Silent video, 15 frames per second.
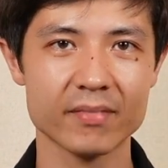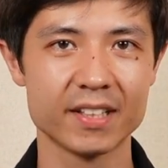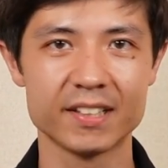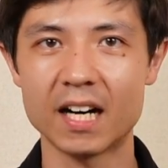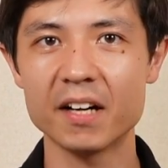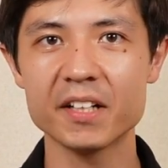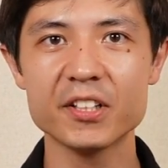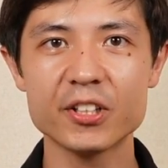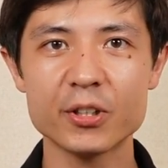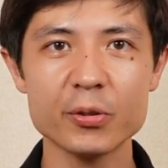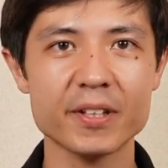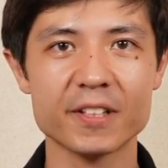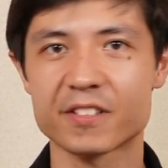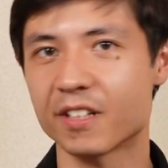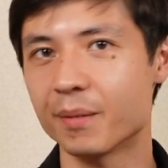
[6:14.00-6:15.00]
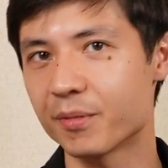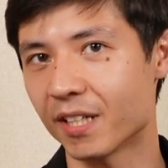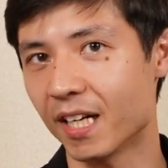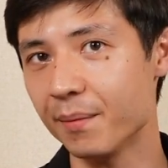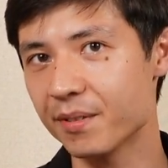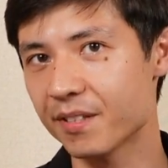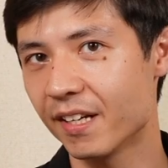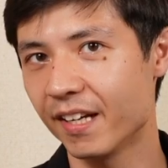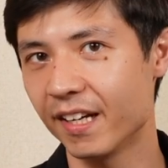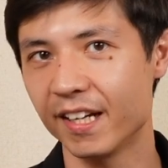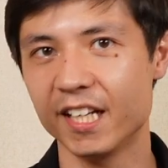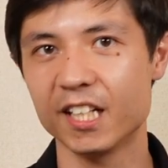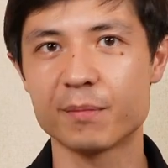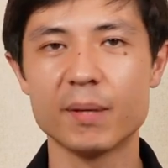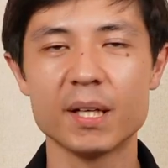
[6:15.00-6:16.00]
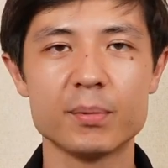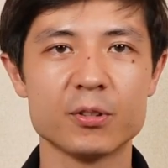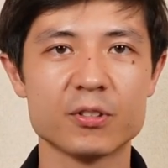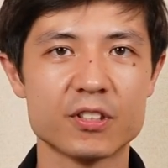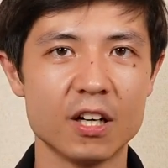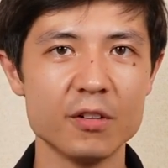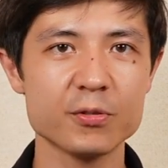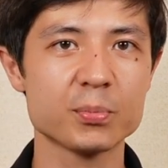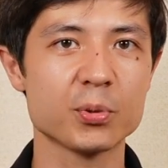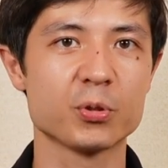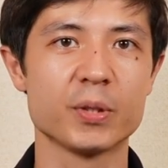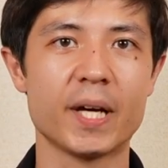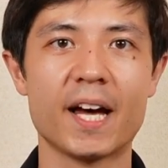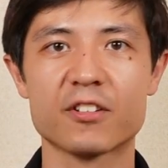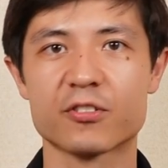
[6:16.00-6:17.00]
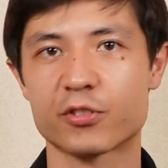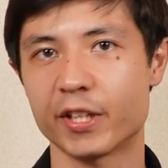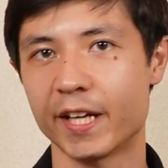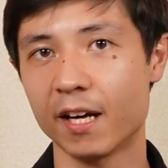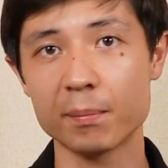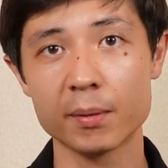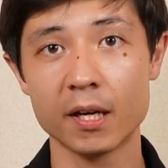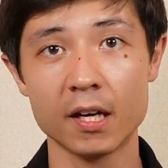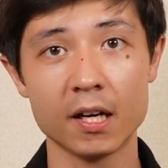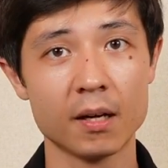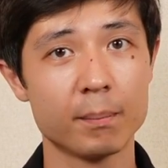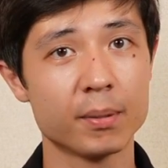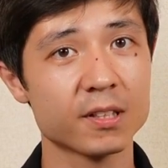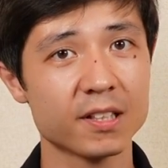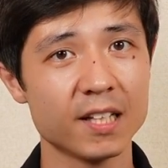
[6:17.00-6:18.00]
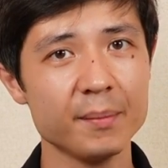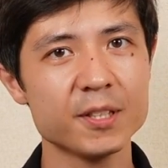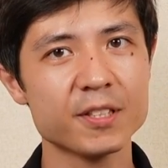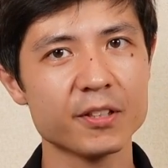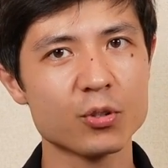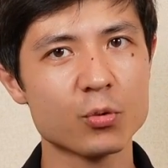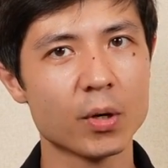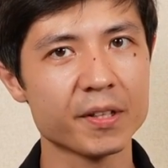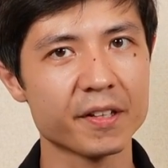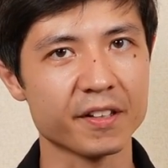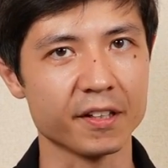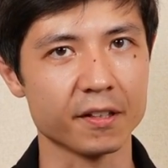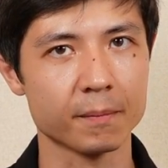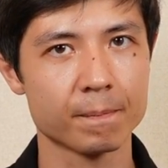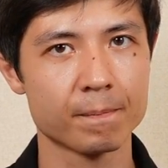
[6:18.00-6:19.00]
Now I know that sometimes it may be uncomfortable to ask for help, but let me tell you one thing.